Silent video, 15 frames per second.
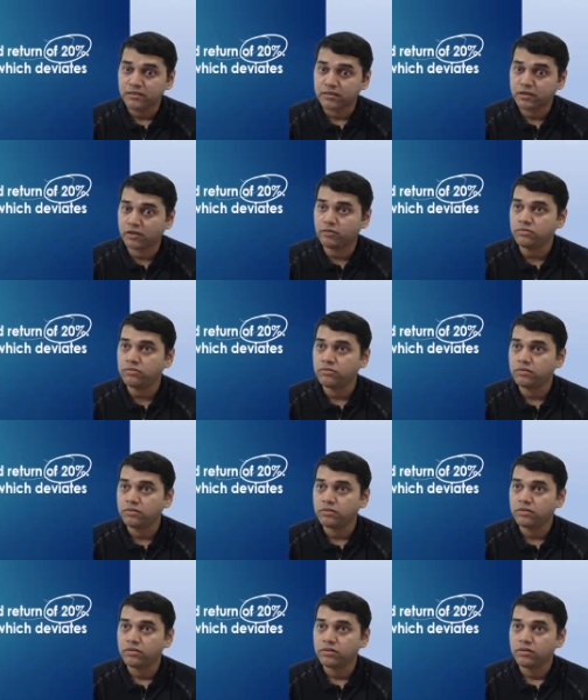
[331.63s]
Now,
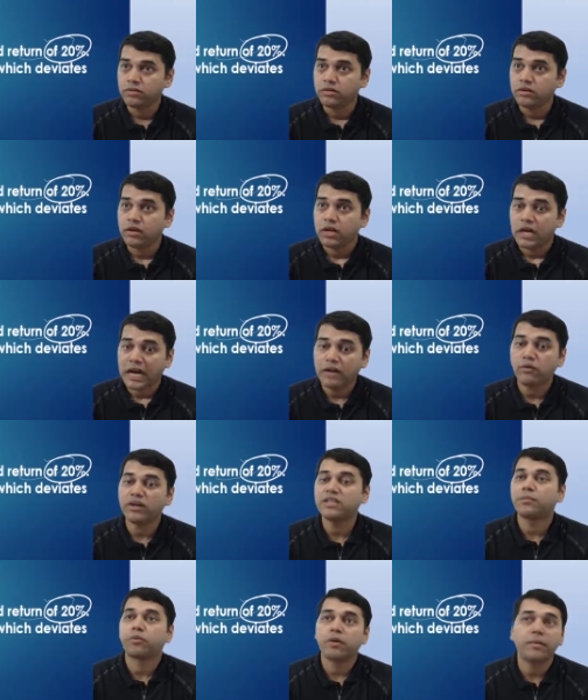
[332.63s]
and what is
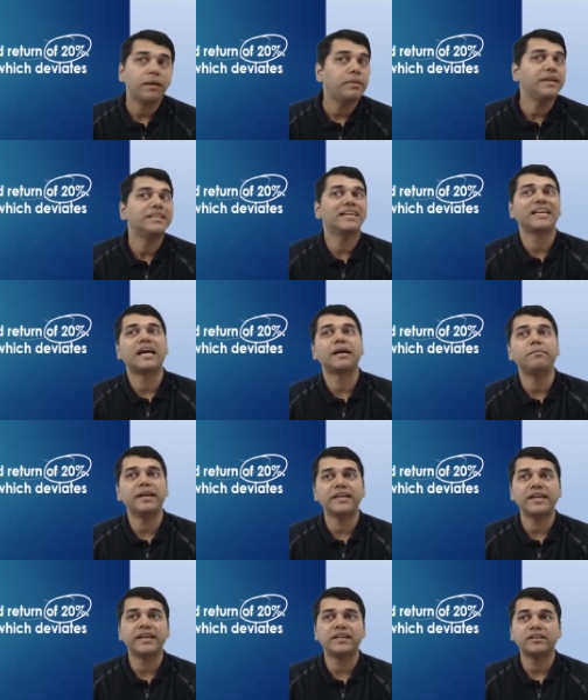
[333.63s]
the probability that I
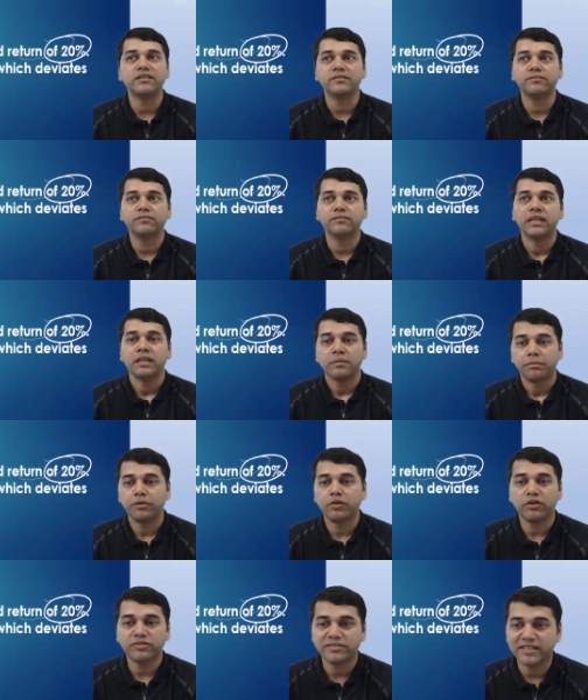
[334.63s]
might get?
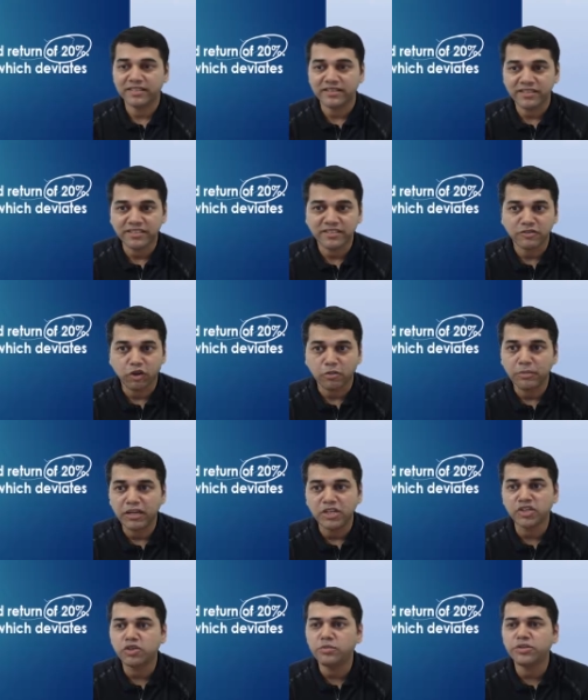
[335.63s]
Because see, this normal
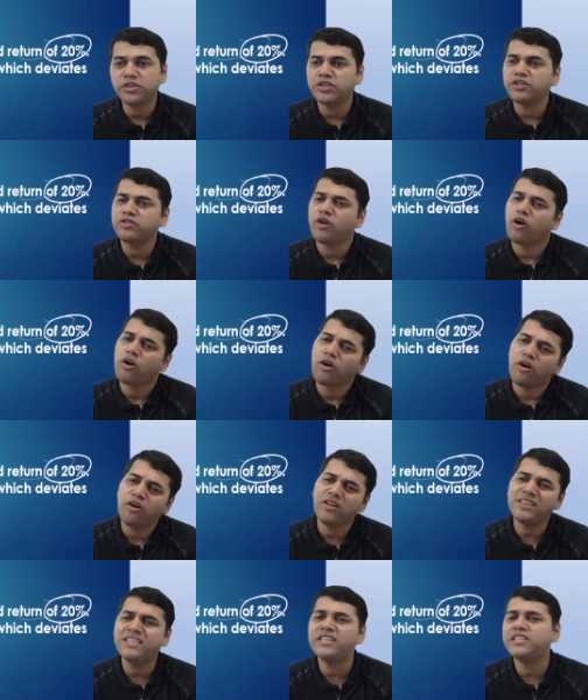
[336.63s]
distribution is
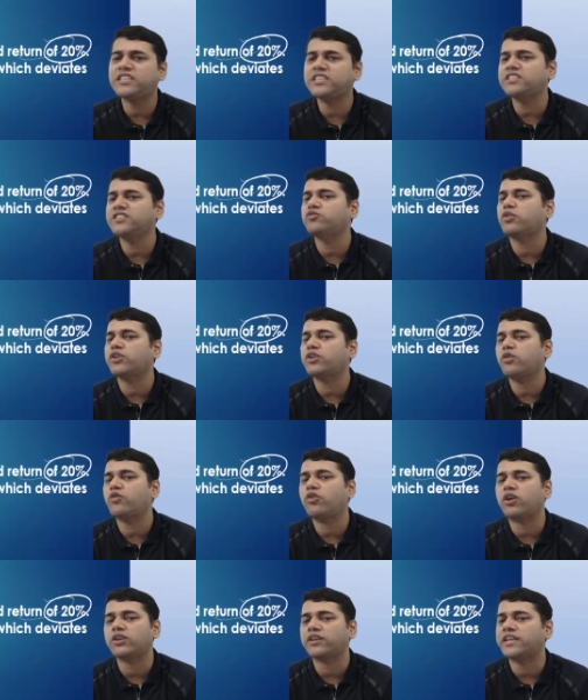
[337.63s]
all the returns what you have
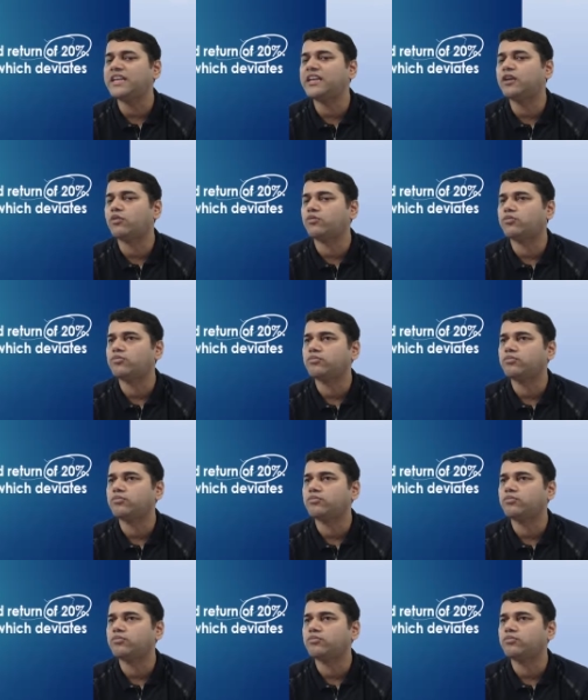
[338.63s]
got till now.